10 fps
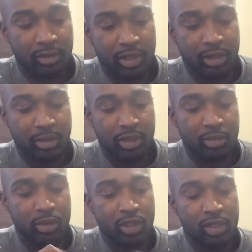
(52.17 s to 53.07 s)
flip it up, then
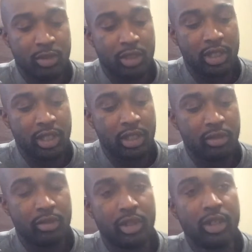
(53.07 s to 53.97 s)
you pull this part down
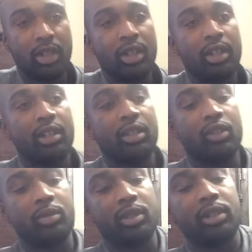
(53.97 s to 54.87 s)
and
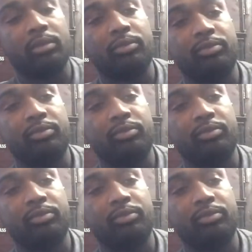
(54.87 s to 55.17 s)
open up.